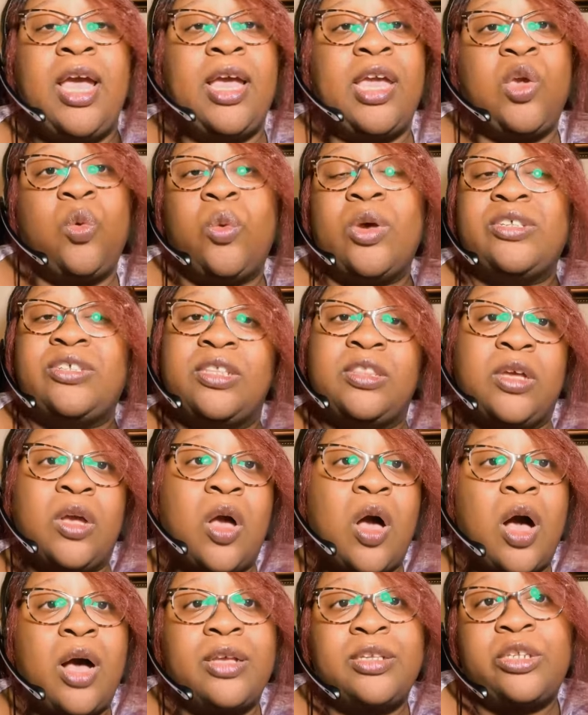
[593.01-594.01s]
He wasn't the
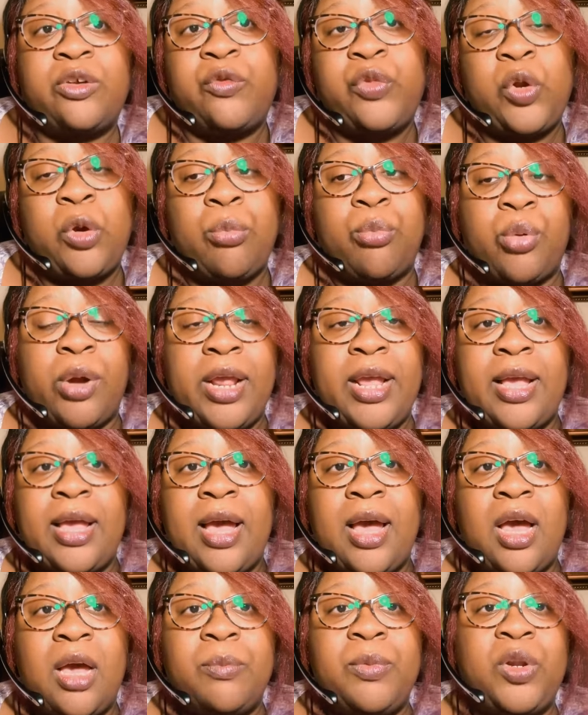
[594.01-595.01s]
cause of their
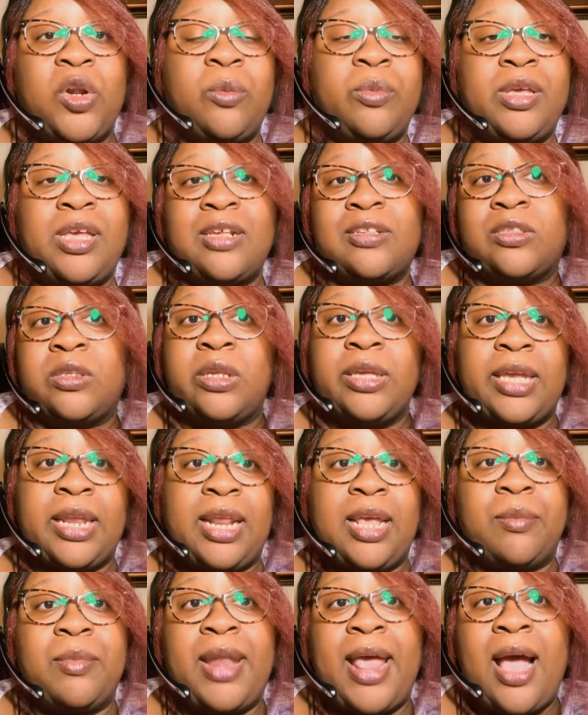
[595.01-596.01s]
breakup, you know, because look at
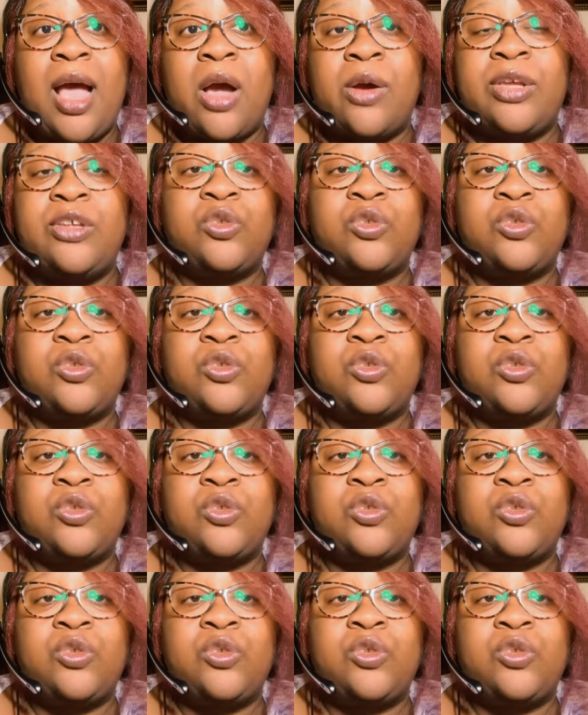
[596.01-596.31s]
him now.